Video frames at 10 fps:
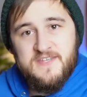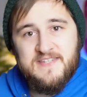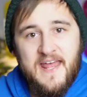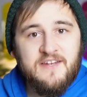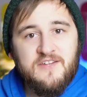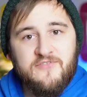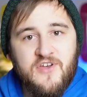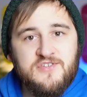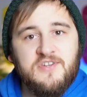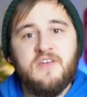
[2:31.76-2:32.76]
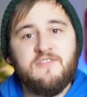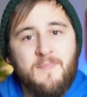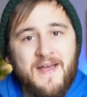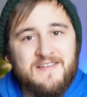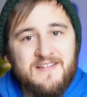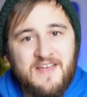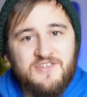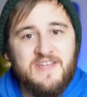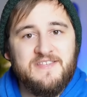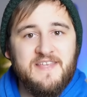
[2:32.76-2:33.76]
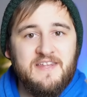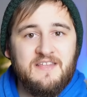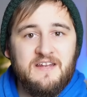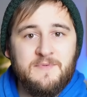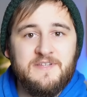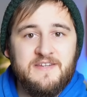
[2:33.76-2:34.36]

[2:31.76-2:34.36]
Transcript: standard version of the Backslash instead of the limited